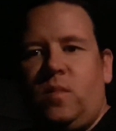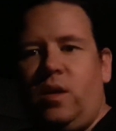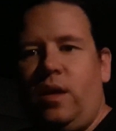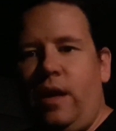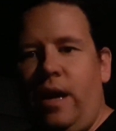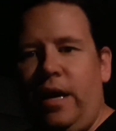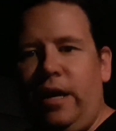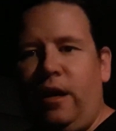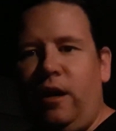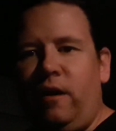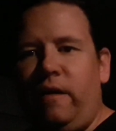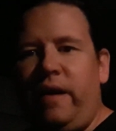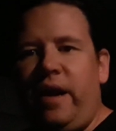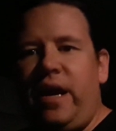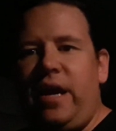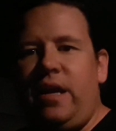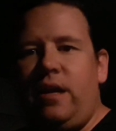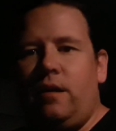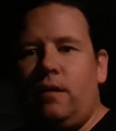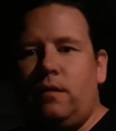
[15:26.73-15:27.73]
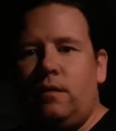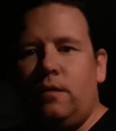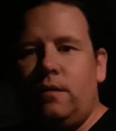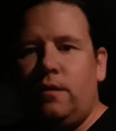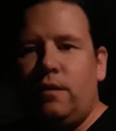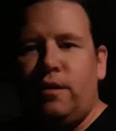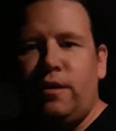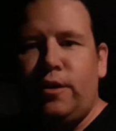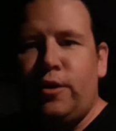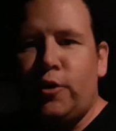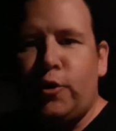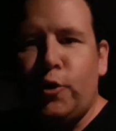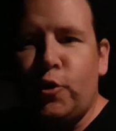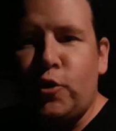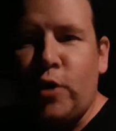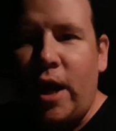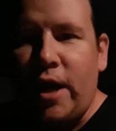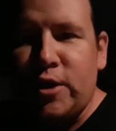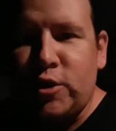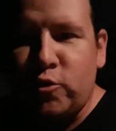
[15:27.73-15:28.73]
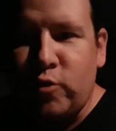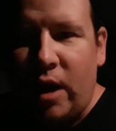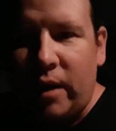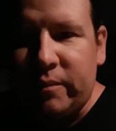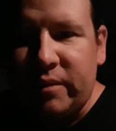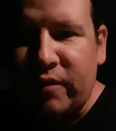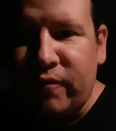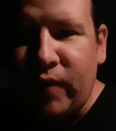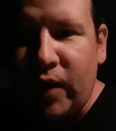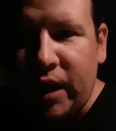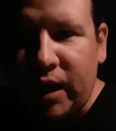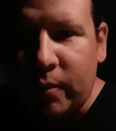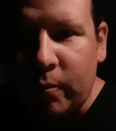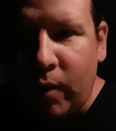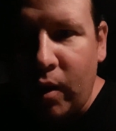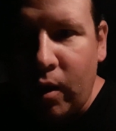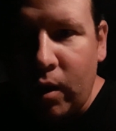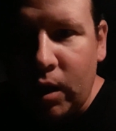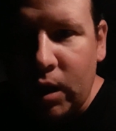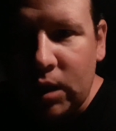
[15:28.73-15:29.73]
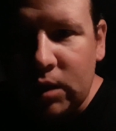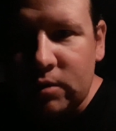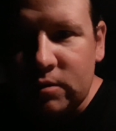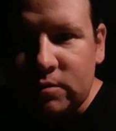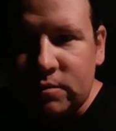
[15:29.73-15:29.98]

NRA, you guys dropped the fucking ball.